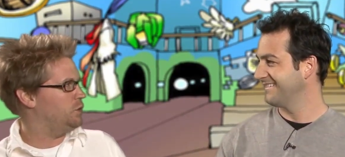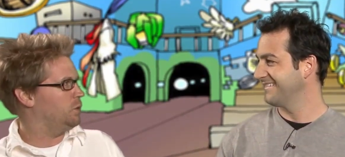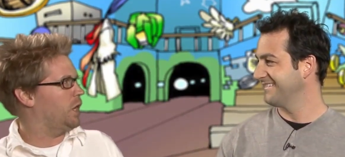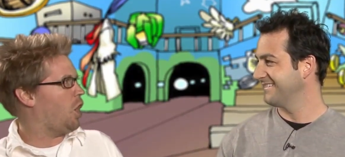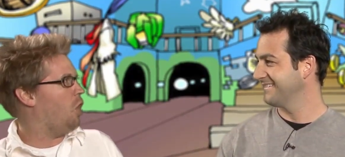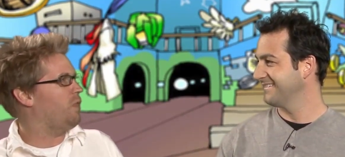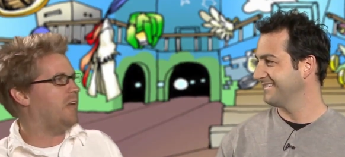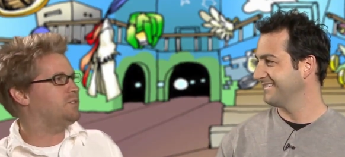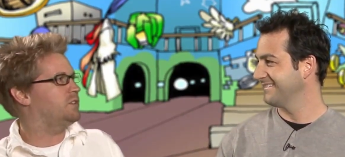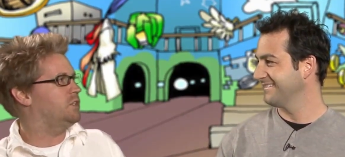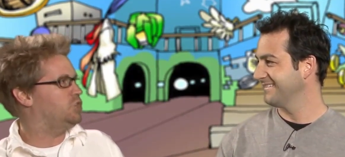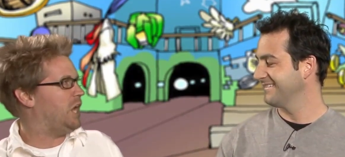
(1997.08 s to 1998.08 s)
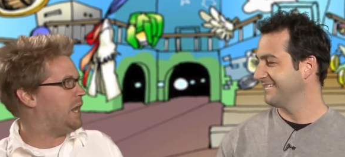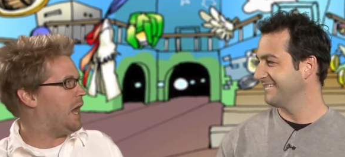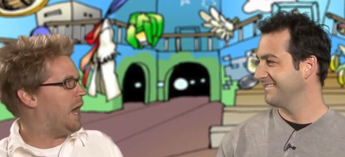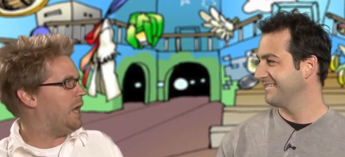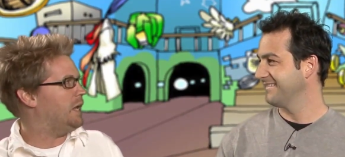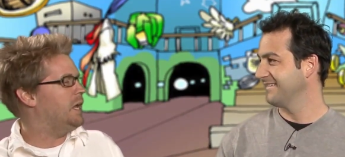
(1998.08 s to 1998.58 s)
Speaker 1: And you were like, "Oh, that's the
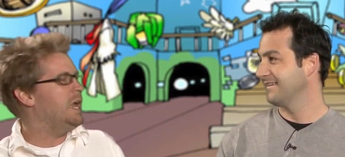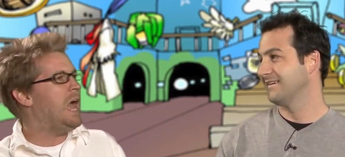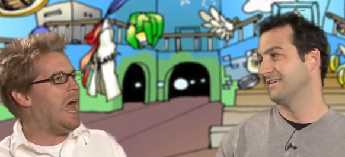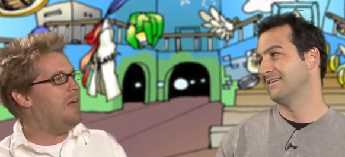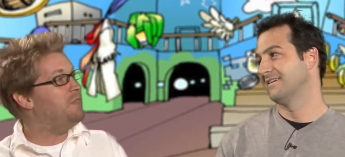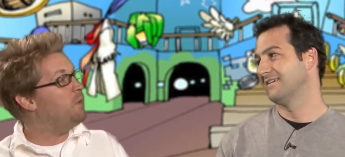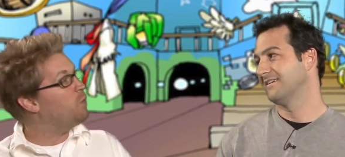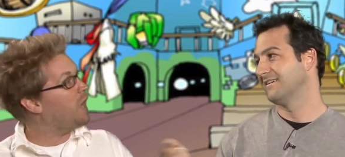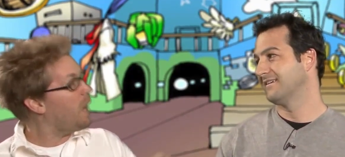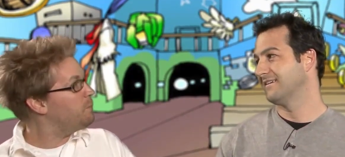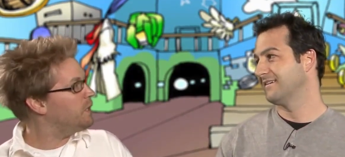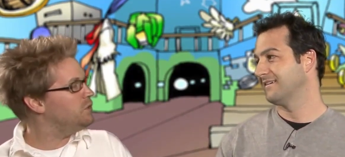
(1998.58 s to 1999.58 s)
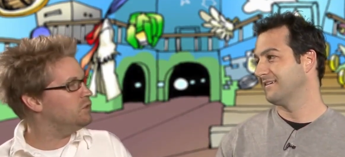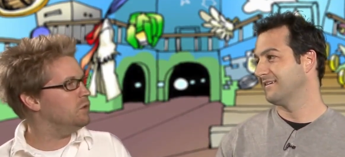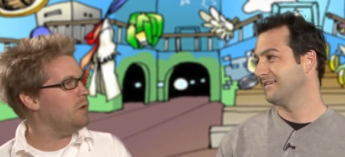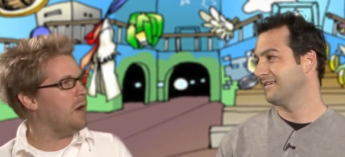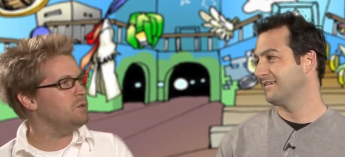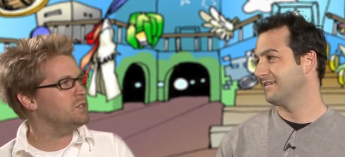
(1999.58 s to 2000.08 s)
Jedi." And then when I played
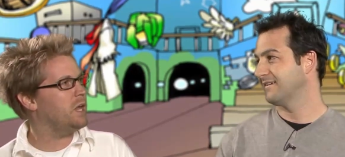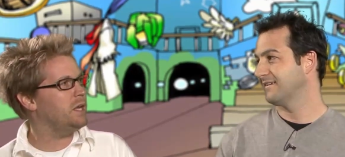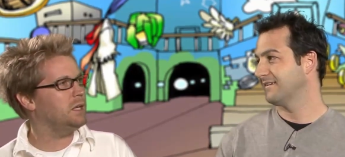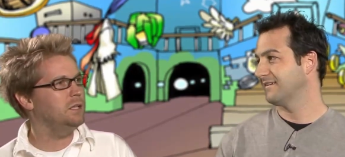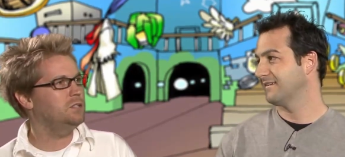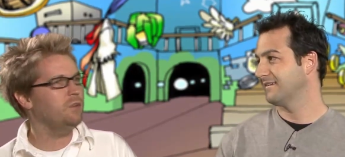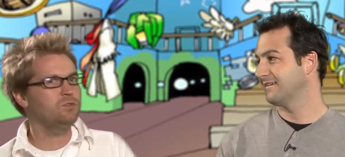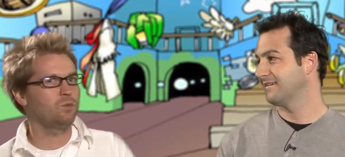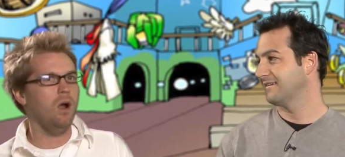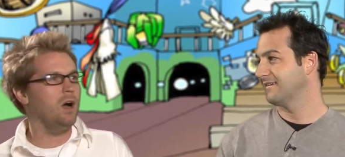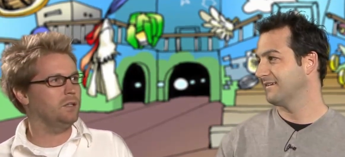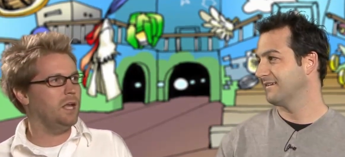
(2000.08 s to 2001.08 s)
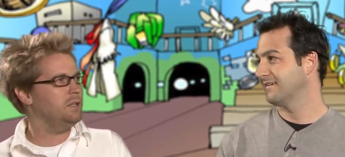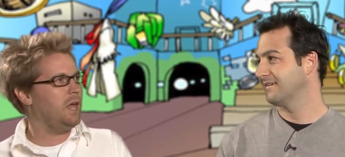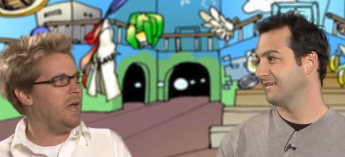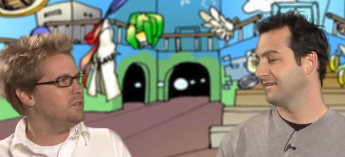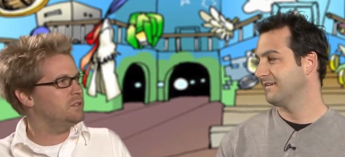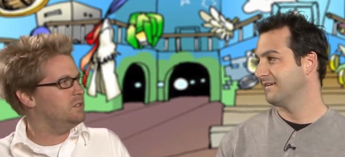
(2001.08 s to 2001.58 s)
through, I was like, "Jeff's wrong. That, that
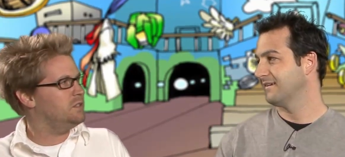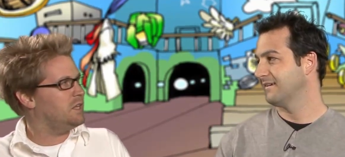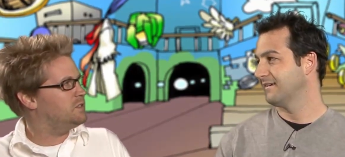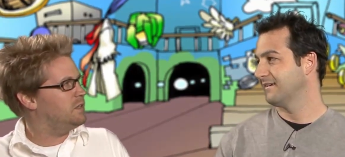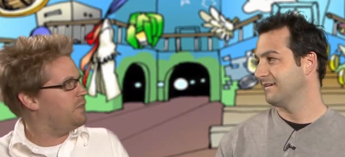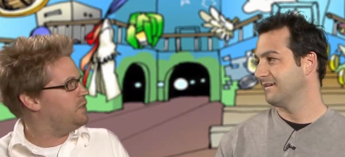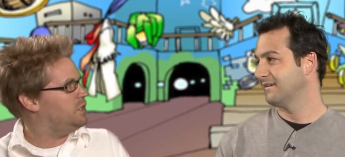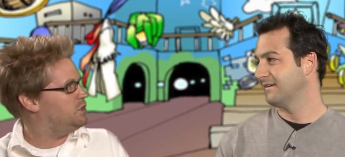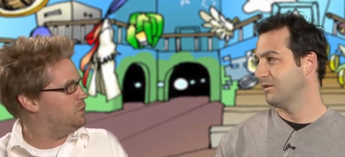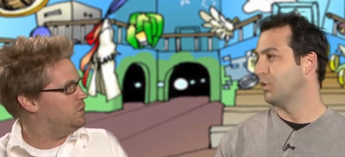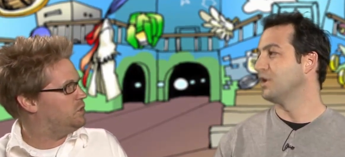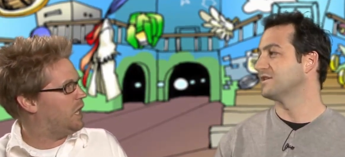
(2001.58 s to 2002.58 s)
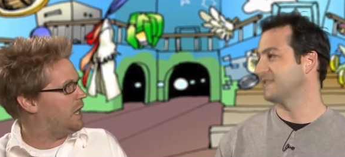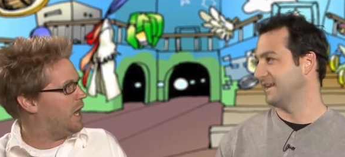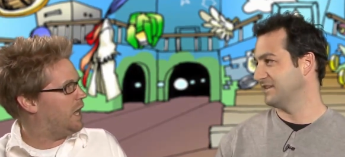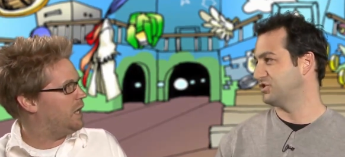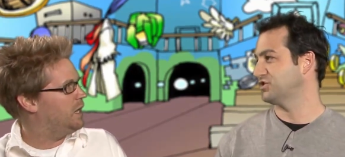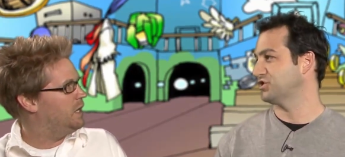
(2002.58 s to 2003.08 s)
has this has nothing to do with." What Jedi. you're
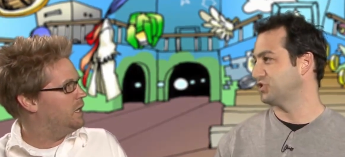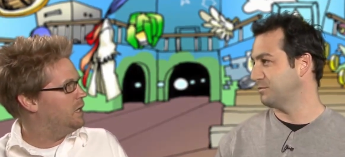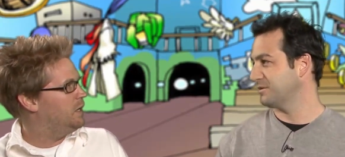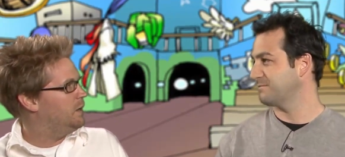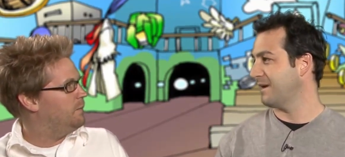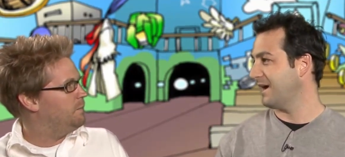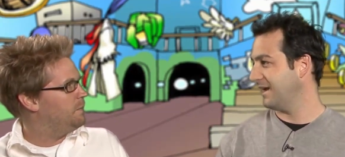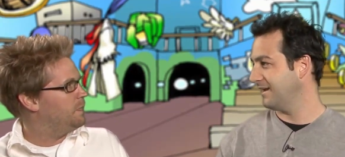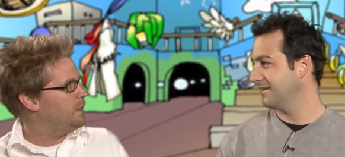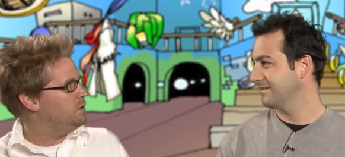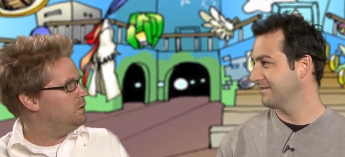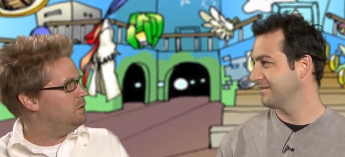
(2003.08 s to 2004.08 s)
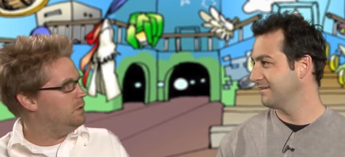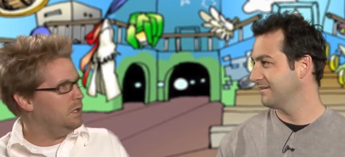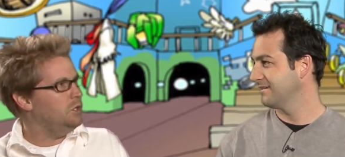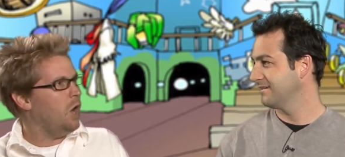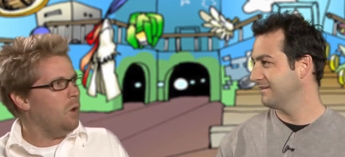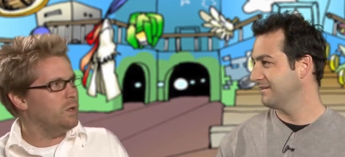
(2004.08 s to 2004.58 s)
saying it's
Speaker 2: just a super spy?
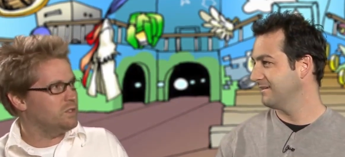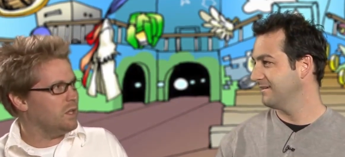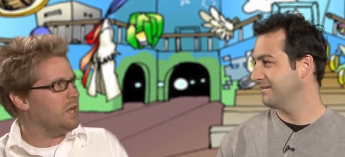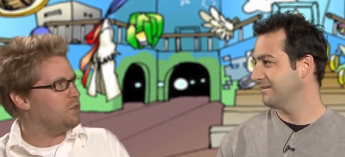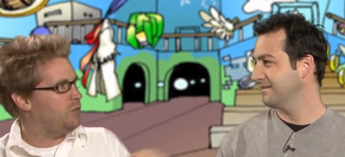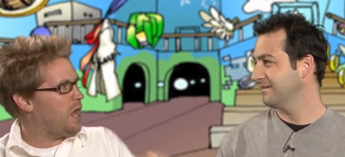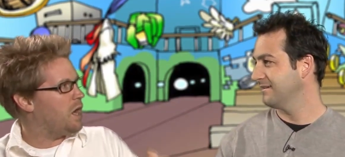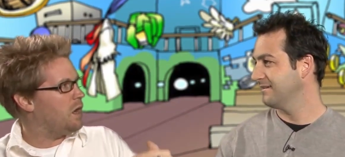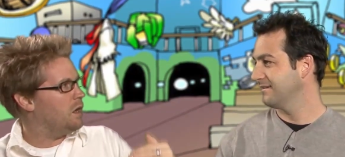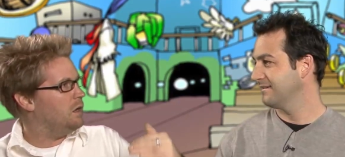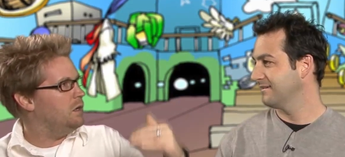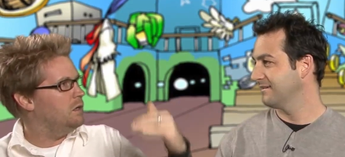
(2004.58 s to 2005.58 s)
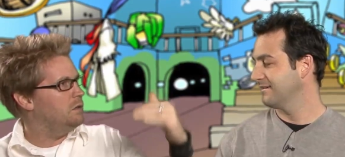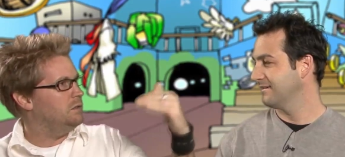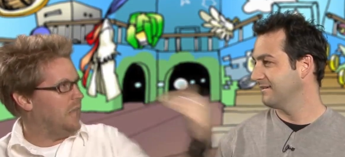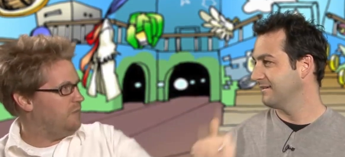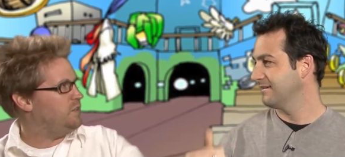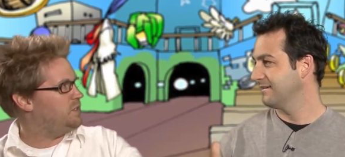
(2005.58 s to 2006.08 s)
Speaker 1: no, it's like their
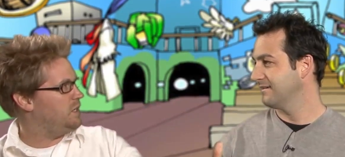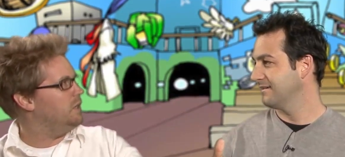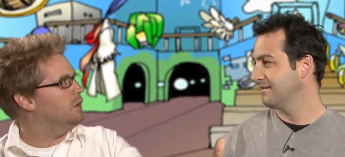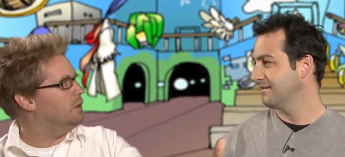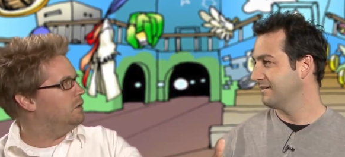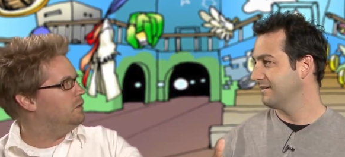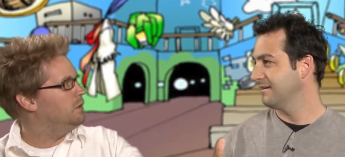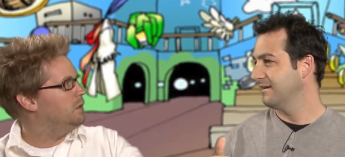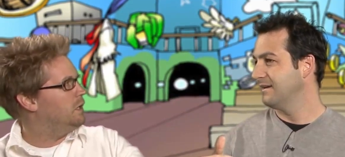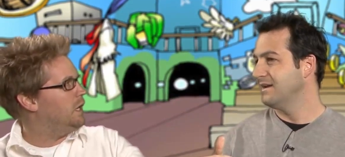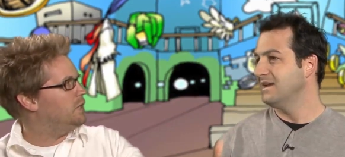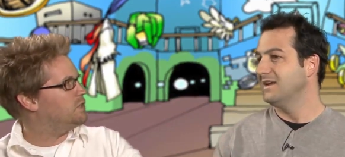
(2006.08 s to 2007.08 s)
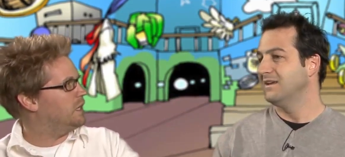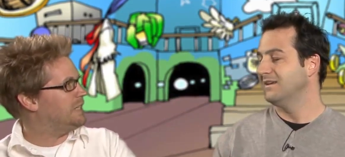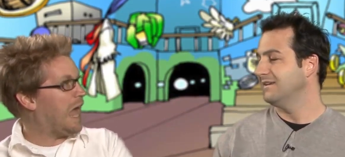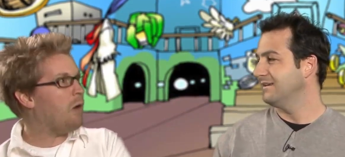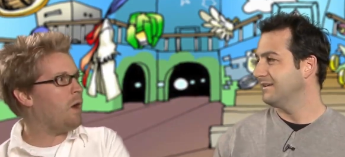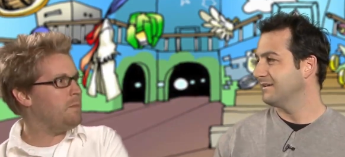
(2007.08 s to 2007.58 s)
Navy SEAL. It's like
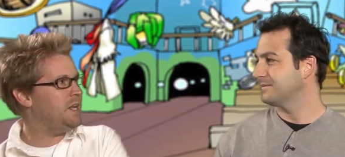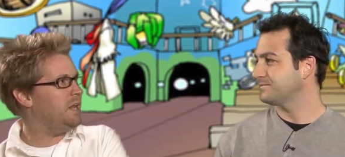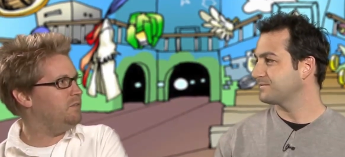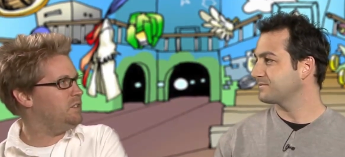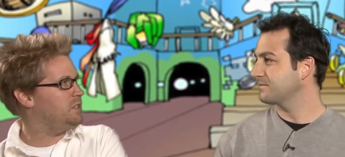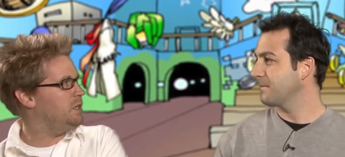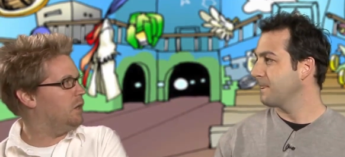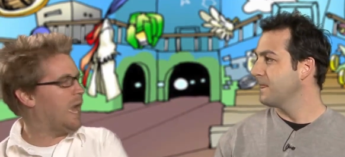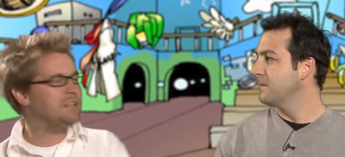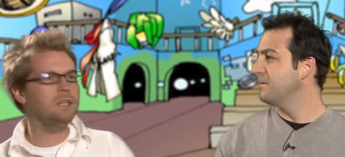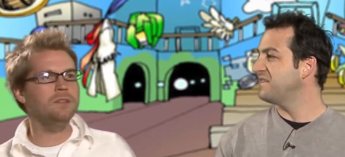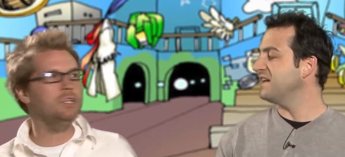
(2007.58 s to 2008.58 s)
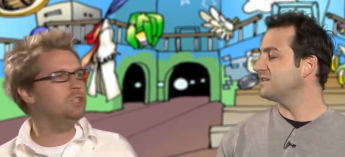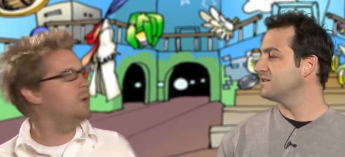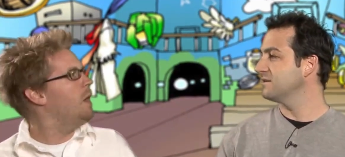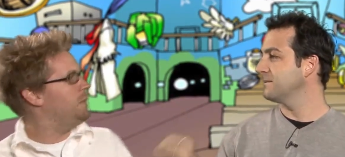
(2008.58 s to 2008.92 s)
now I'm a Navy SEAL. It has nothing they, to do